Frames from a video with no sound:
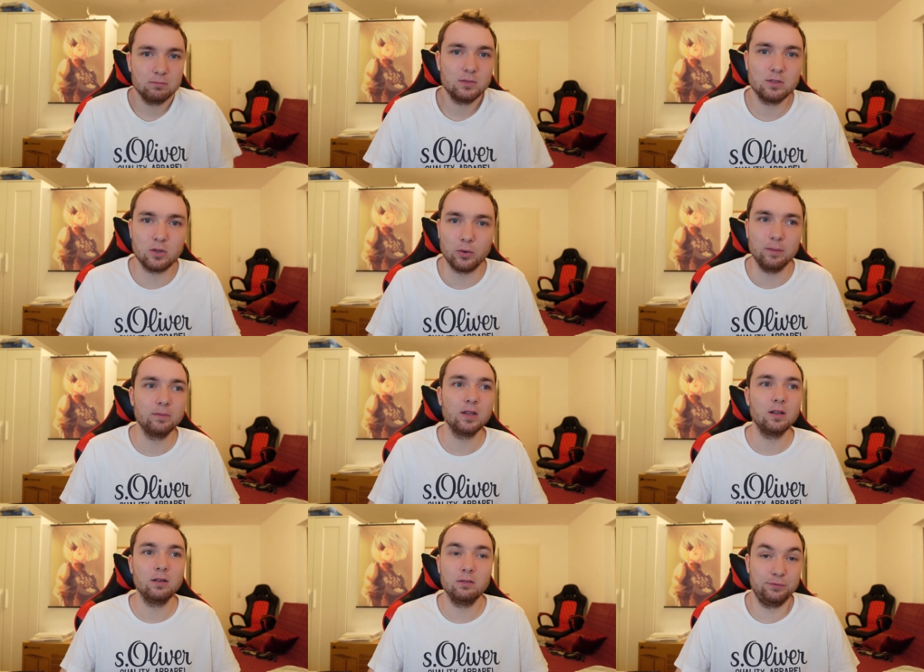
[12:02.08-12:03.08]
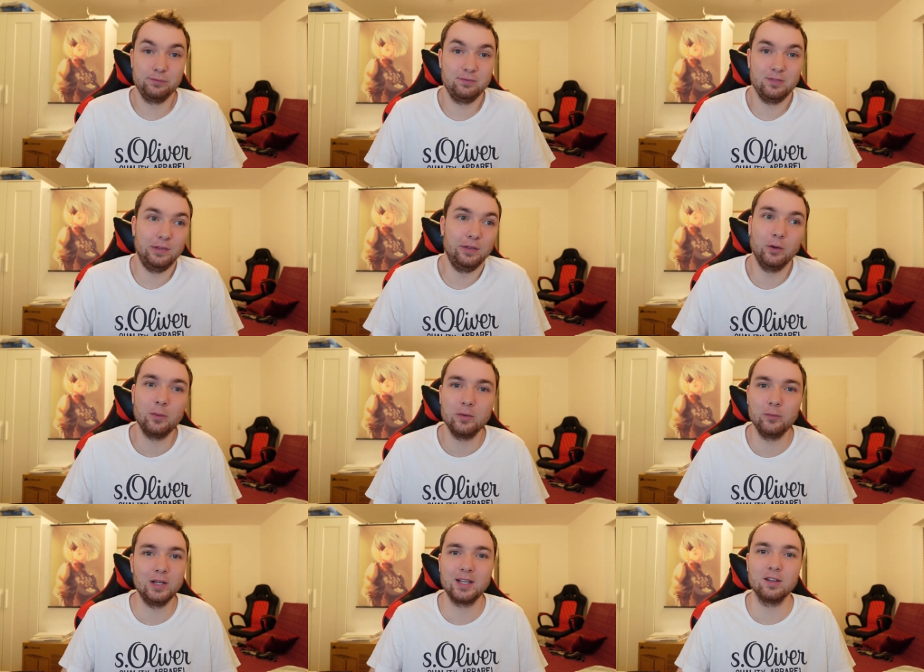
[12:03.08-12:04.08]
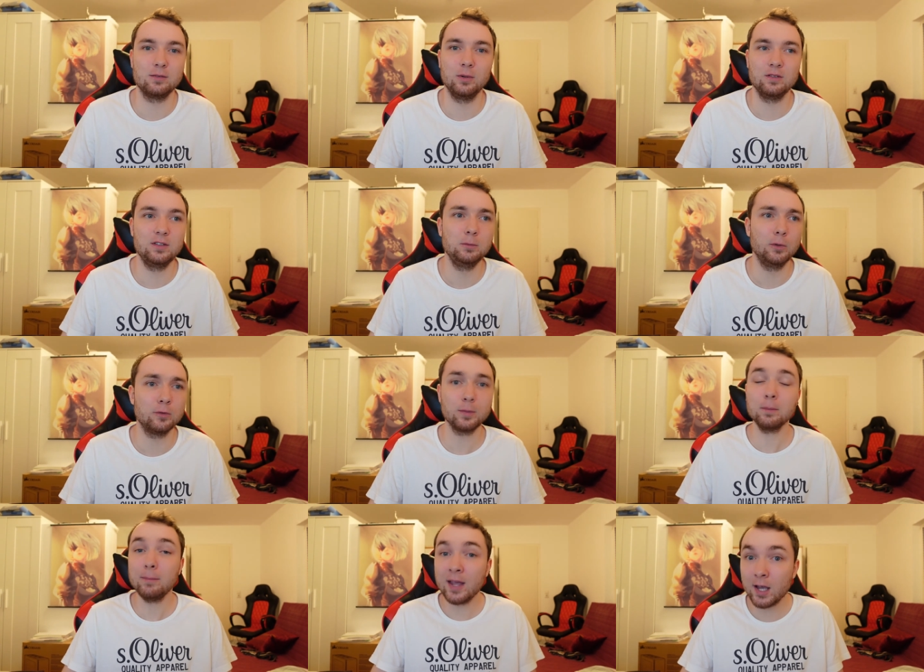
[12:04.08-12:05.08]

Sorry, no one really cares about Z moves, but Mega